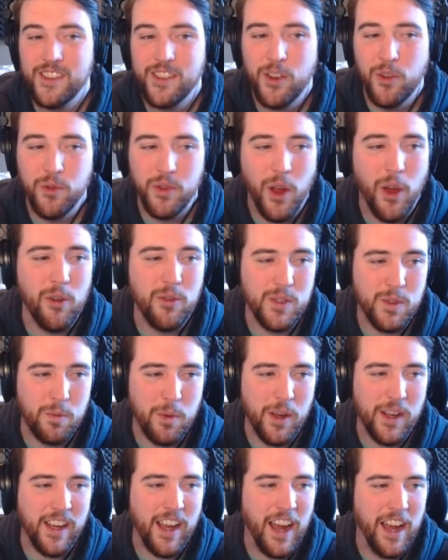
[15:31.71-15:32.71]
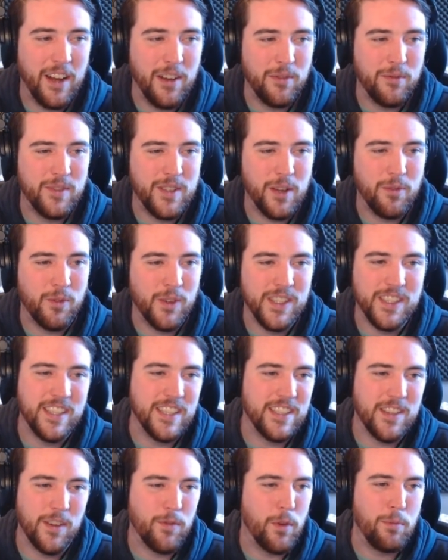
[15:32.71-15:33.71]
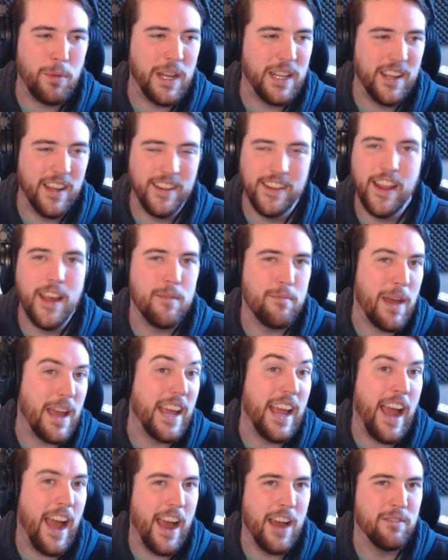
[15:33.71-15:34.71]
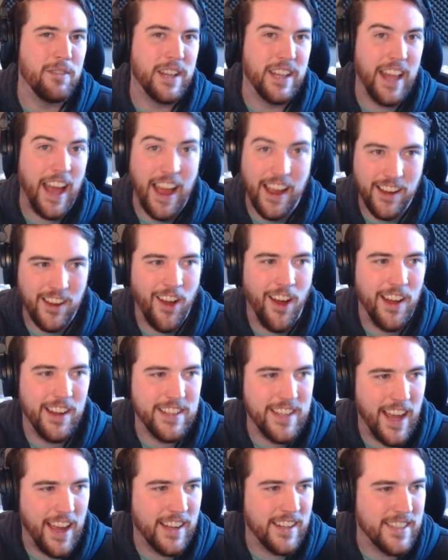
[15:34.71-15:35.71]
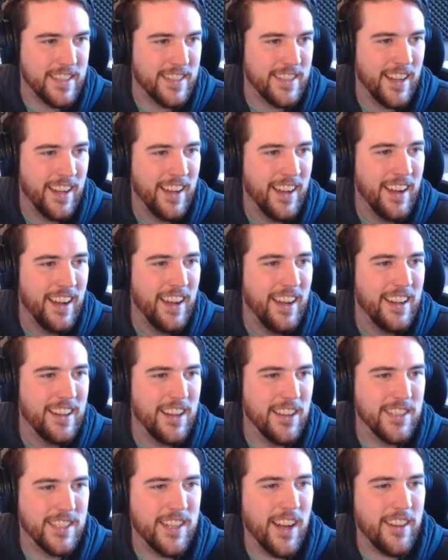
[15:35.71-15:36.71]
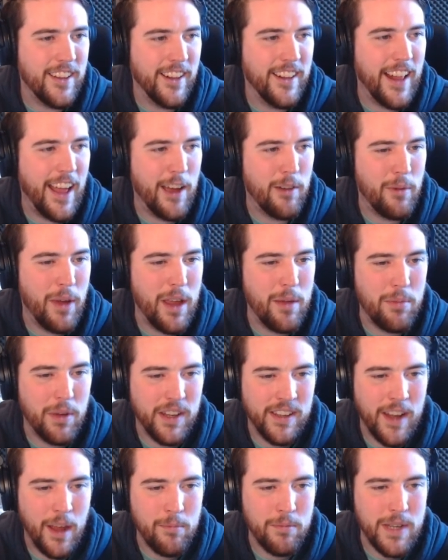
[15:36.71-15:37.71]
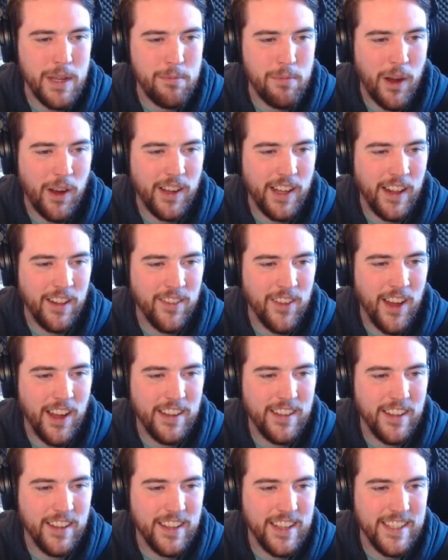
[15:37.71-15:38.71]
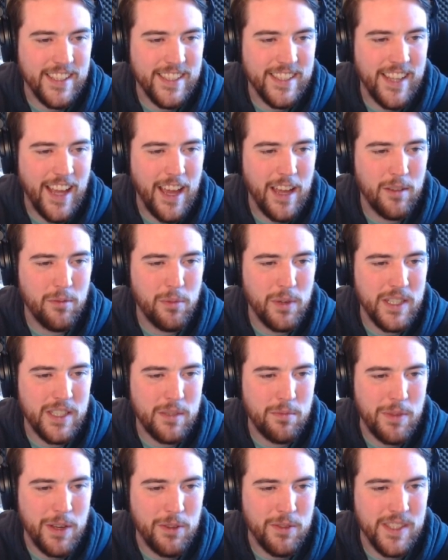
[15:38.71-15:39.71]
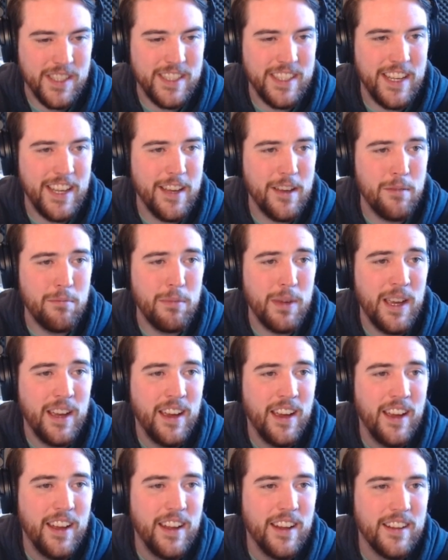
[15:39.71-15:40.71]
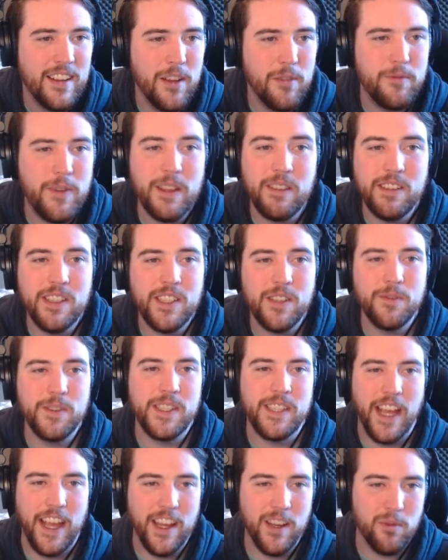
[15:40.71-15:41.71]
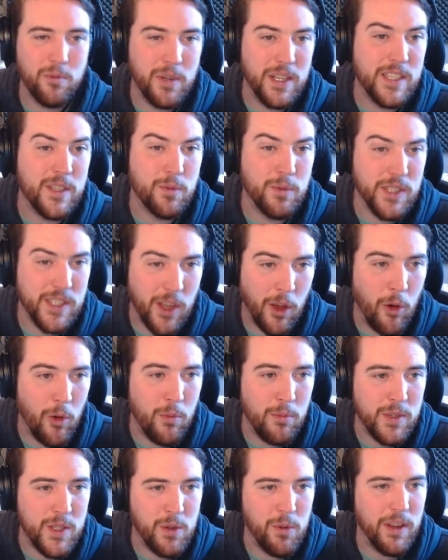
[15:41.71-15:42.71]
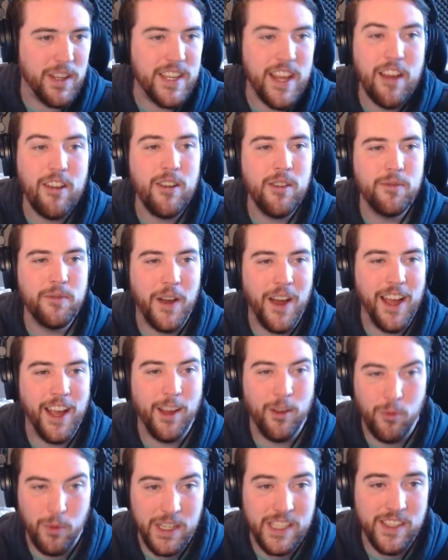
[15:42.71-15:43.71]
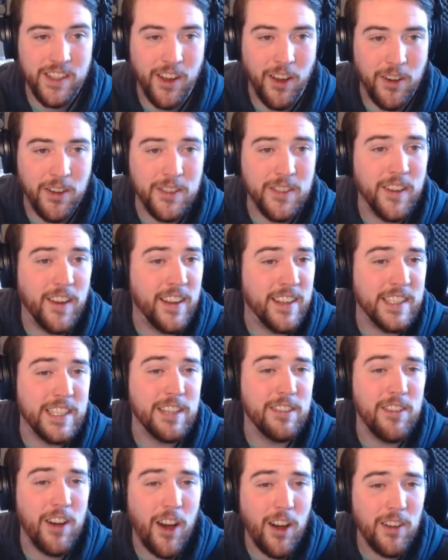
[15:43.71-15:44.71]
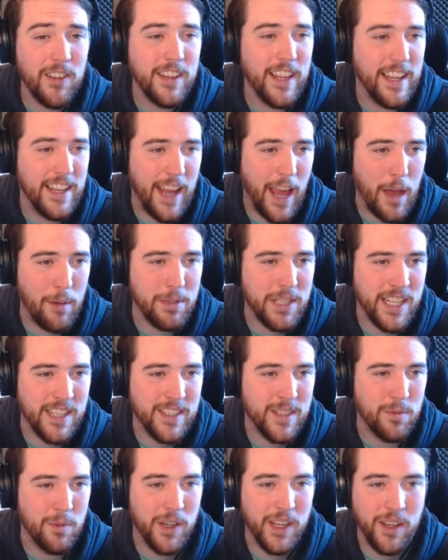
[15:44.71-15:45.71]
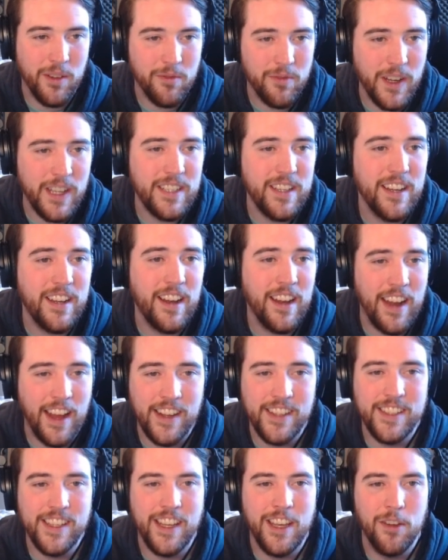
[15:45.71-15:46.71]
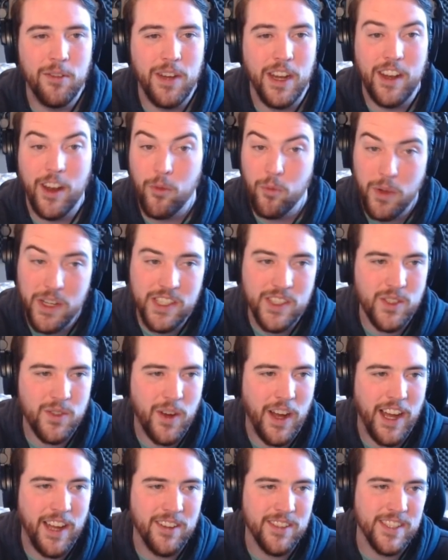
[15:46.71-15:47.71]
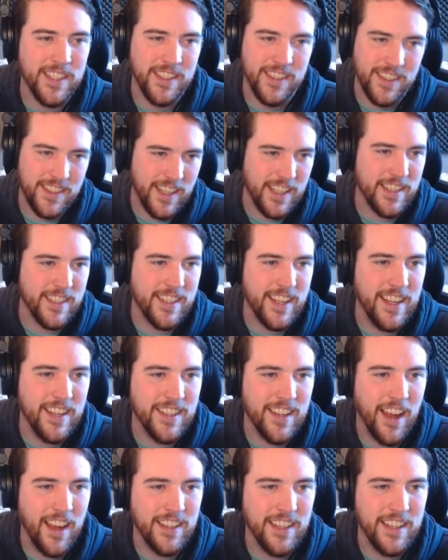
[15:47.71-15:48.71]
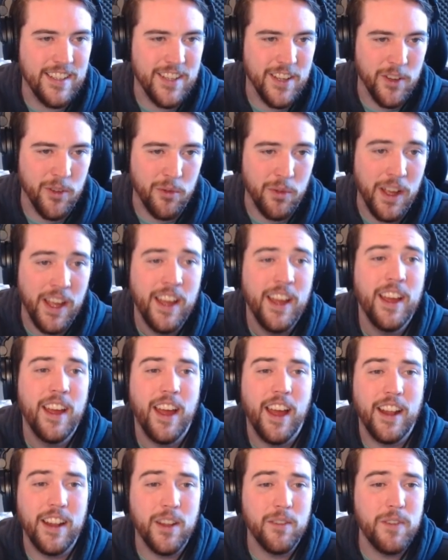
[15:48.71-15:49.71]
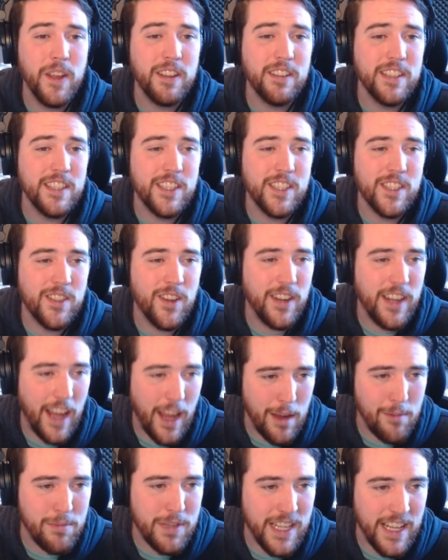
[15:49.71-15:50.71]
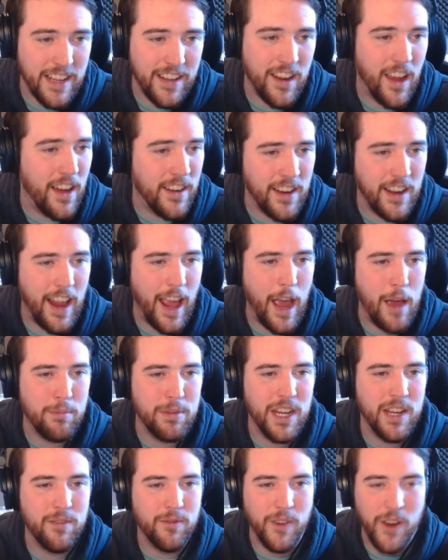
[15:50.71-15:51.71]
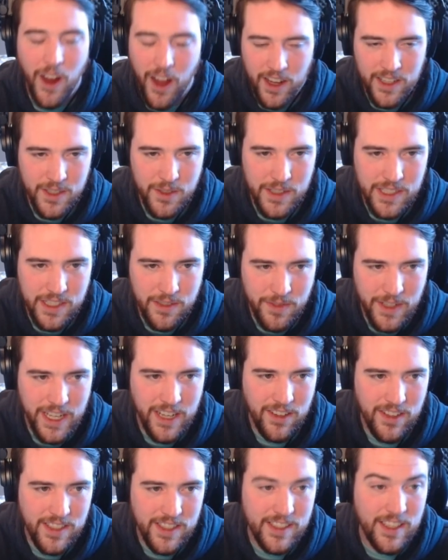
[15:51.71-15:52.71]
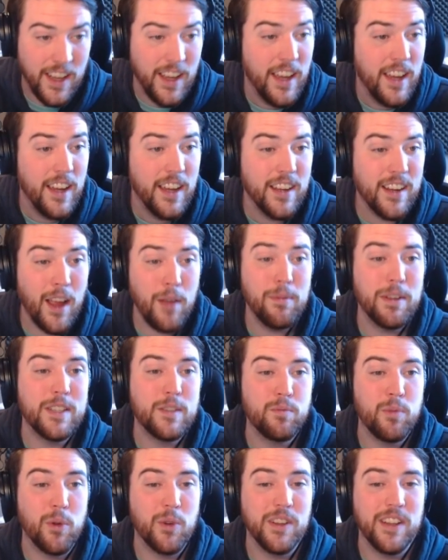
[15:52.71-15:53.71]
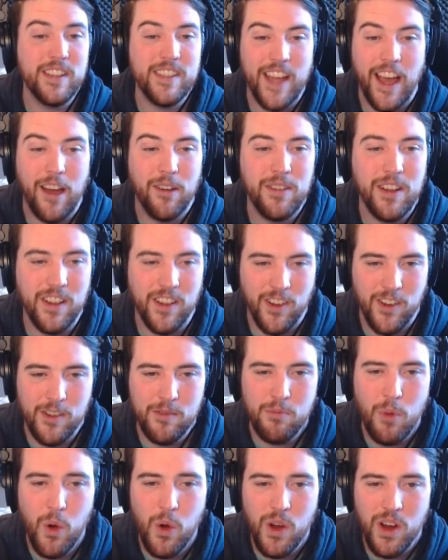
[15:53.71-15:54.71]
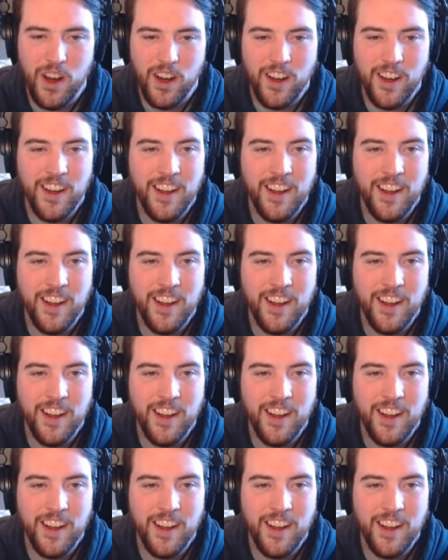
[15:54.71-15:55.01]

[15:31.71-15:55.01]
Who knows what kind of differences of opinion they may have in that context? There's nothing that way but an empty parking lot at the Sandwich Museum. The village of Sandwich was home to a terrifying witch cult until all the inhabitants were convicted and executed in witch trials in 1692, and the village stood empty and uninhabited for hundreds of years. Come explore the town and learn more!